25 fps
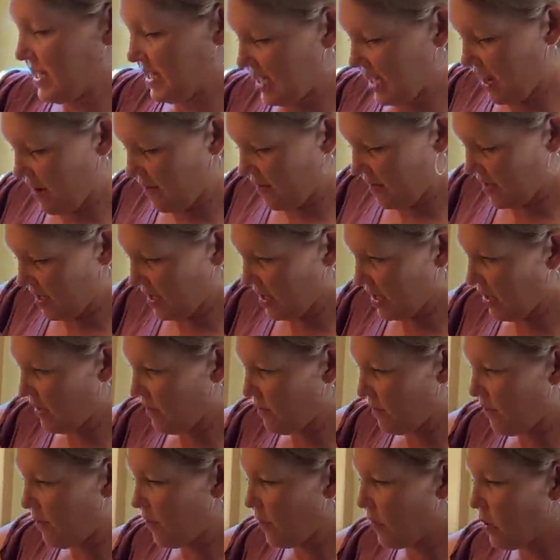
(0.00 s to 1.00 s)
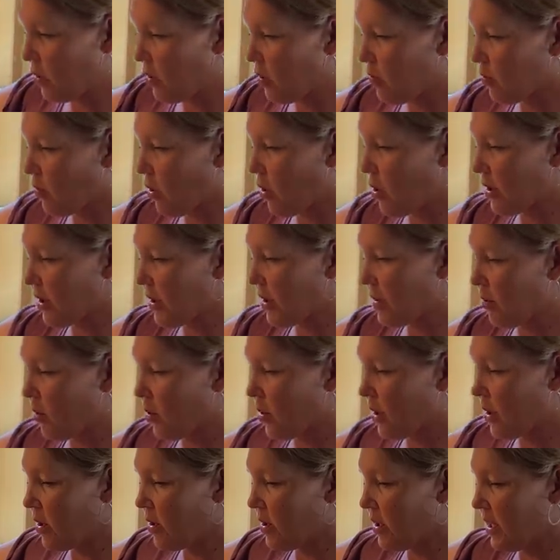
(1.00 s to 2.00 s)
definitely full rolling
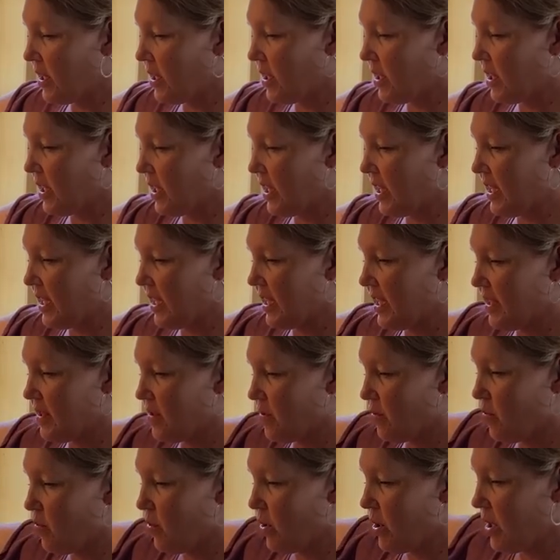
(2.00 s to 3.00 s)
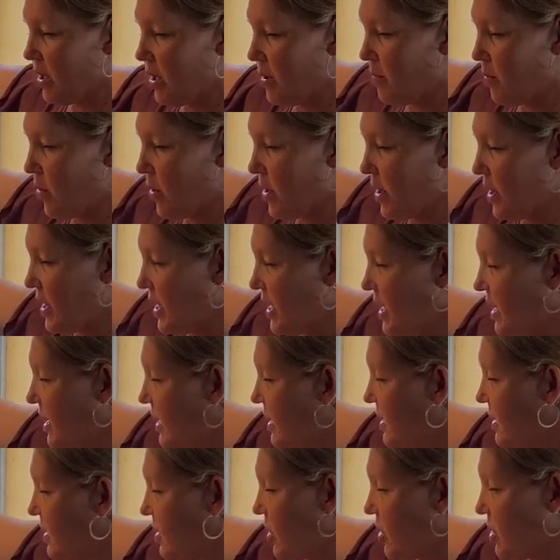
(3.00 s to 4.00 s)
boil here. It is really boiling.
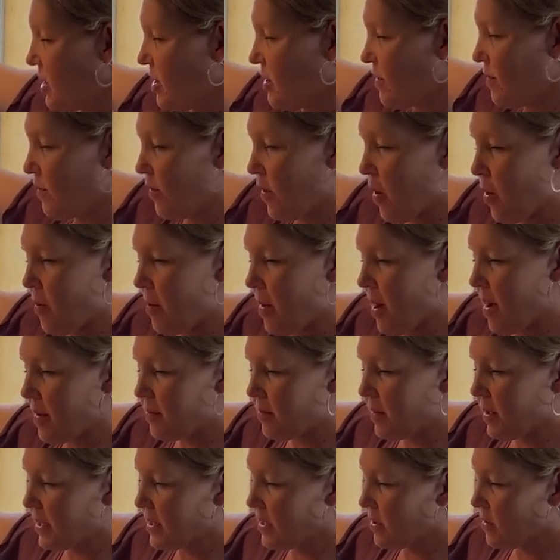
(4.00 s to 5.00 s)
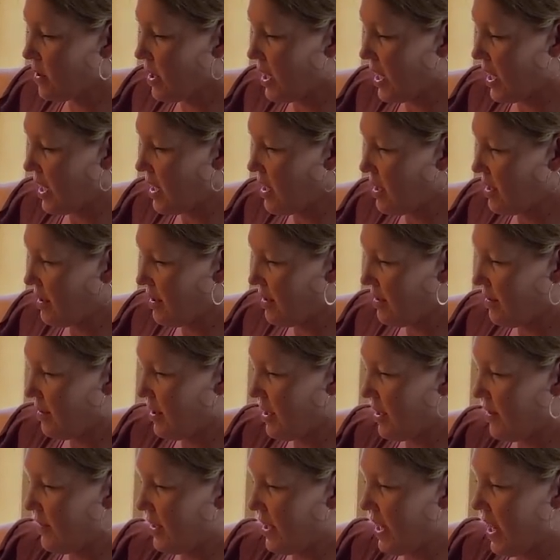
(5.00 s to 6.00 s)
It's starting to foam up. That's okay. We
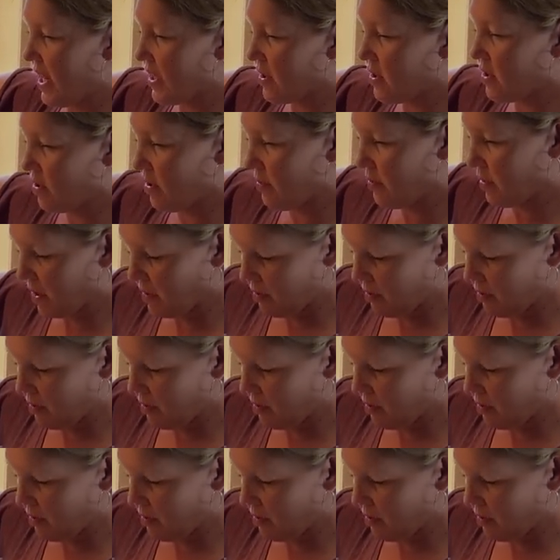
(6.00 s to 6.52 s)
have an extra big